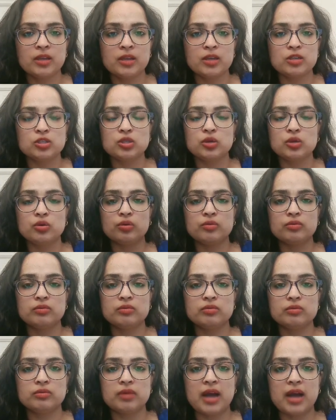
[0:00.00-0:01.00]
So
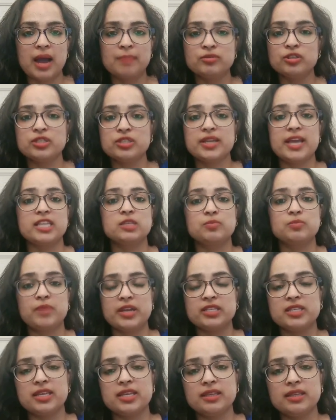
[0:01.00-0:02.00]
I'm just
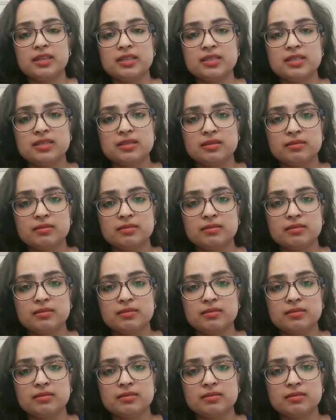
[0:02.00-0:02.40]
expressing this